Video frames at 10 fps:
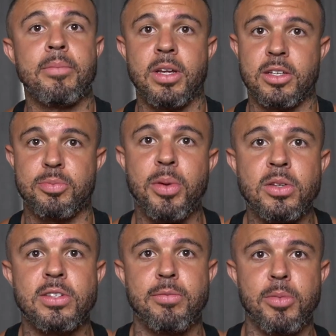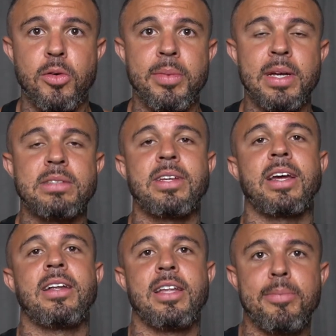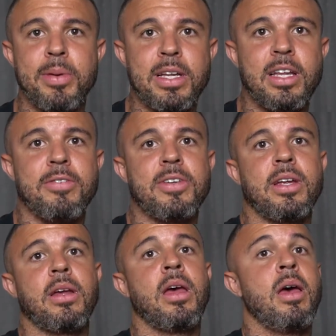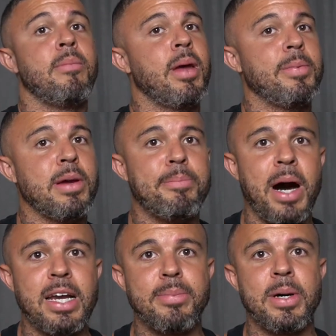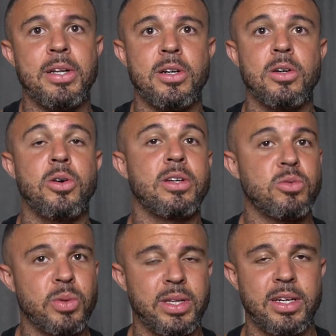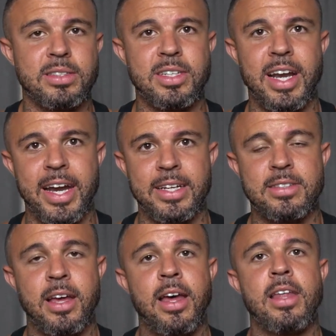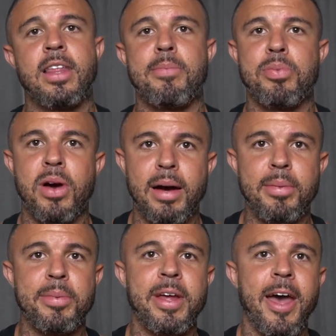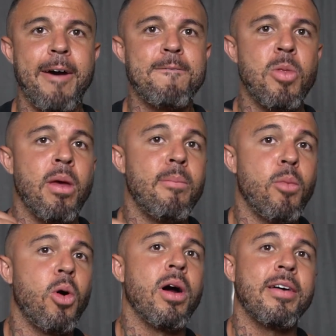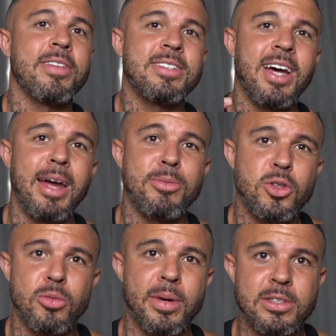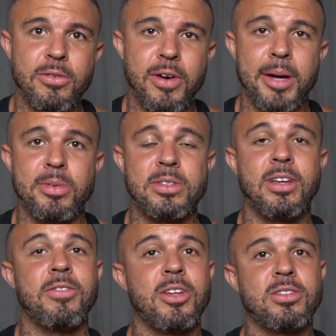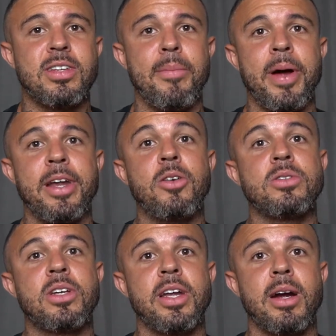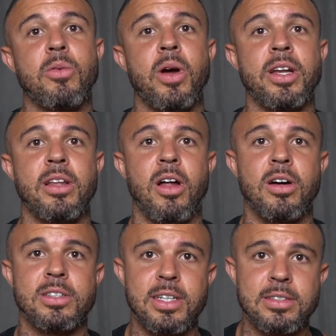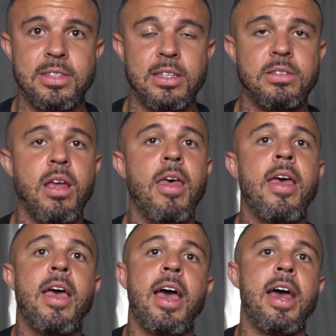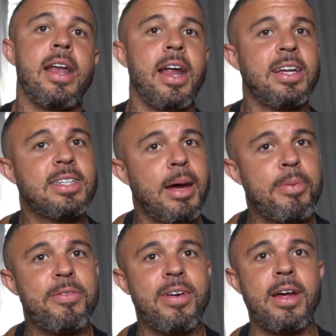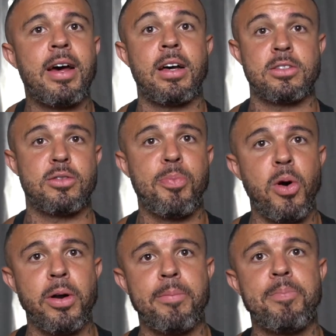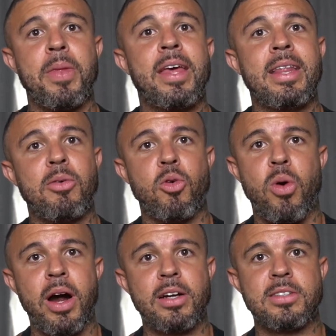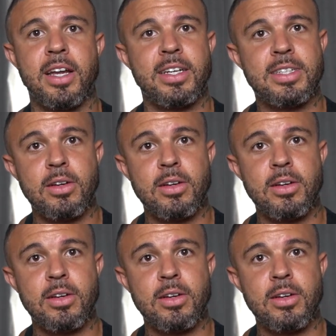explosive movements like Olympic lifting, maybe a bodybuilder who has really good genetics, they probably have more of the type 2 muscle fibers. If there's somebody who's good at running long distance and any type of sport that requires any